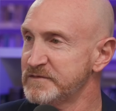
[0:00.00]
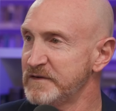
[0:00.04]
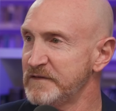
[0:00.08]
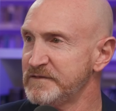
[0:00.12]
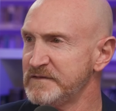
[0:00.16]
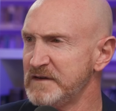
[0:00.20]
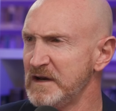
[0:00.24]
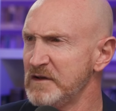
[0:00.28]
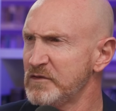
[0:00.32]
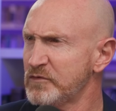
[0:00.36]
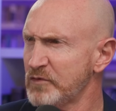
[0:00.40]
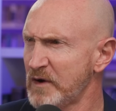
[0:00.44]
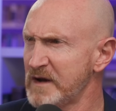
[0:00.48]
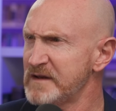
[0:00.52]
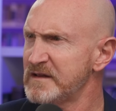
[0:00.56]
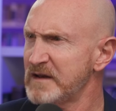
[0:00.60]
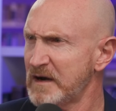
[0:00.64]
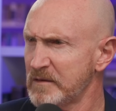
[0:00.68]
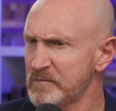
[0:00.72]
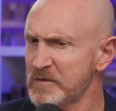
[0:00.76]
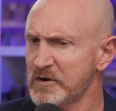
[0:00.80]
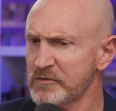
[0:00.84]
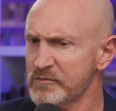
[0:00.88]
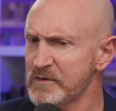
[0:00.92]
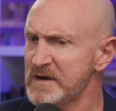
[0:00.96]
15 through 18.
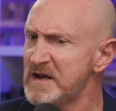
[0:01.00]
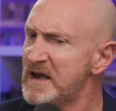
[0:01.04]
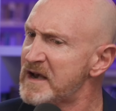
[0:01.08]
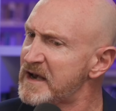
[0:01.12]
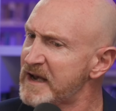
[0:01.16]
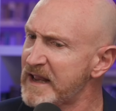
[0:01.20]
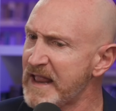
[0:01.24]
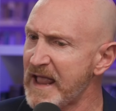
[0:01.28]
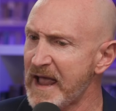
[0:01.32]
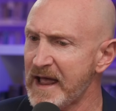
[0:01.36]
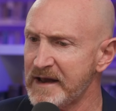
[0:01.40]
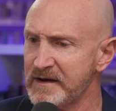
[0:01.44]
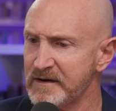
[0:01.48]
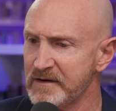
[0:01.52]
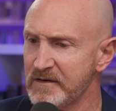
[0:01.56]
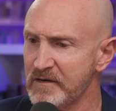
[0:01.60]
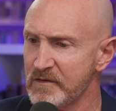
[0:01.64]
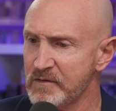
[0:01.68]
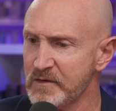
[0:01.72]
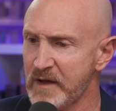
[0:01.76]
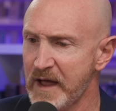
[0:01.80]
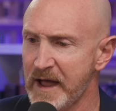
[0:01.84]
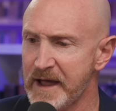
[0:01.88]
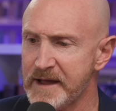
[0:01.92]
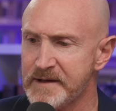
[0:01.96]
I'm going to read it again,
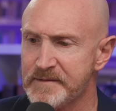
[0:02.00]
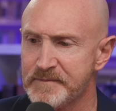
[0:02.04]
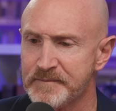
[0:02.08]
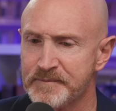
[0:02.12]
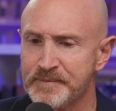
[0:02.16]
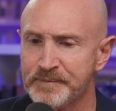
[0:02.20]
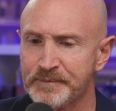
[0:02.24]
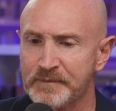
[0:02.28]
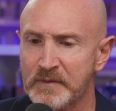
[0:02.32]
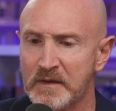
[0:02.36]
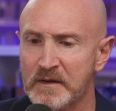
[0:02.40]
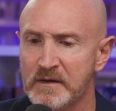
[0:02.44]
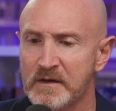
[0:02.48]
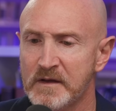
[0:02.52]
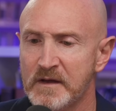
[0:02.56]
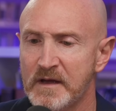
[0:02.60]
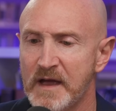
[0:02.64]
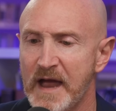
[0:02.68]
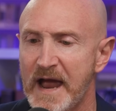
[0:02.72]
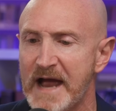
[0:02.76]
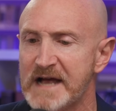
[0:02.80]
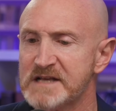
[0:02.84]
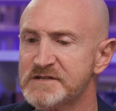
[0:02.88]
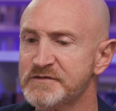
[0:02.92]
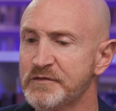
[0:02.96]
okay?
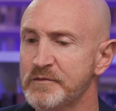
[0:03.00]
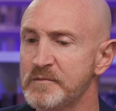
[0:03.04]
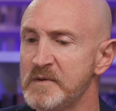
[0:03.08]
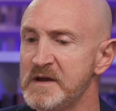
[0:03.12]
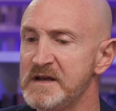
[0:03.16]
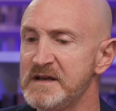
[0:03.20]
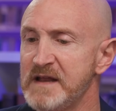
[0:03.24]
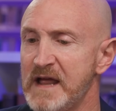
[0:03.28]
As for me,